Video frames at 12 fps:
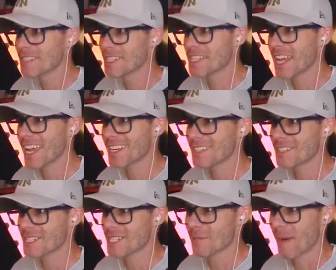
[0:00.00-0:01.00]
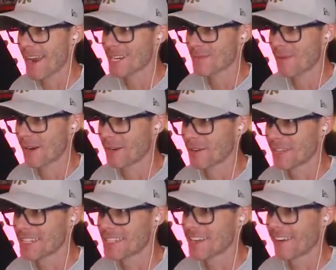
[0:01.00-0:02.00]
just getting smashed by all
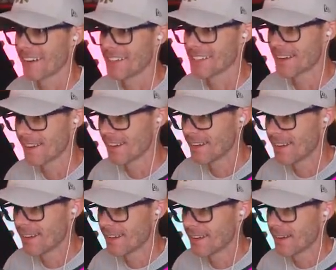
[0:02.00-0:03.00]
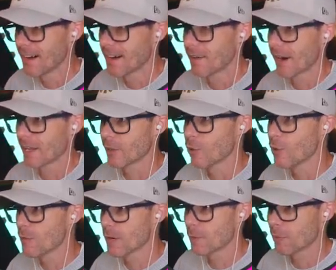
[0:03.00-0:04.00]
these guys. All right,
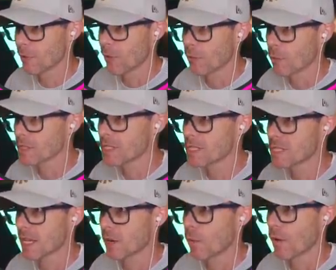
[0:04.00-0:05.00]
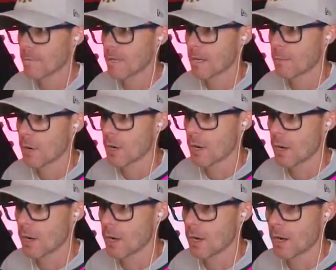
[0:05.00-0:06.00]
Lumina plot. What's this thing worth? Come
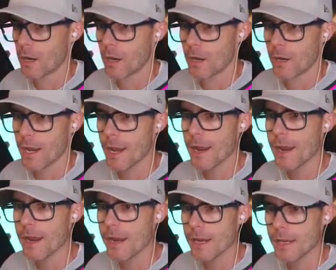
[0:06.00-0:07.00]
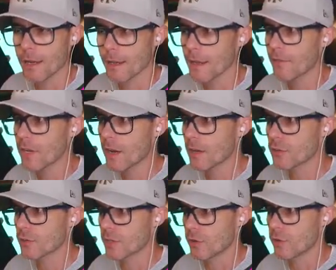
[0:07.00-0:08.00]
on. Hey,
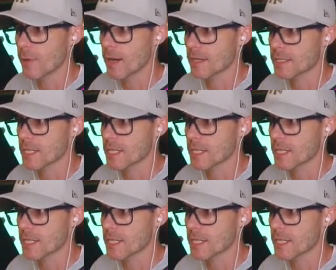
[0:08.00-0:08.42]
1,100 new bucks.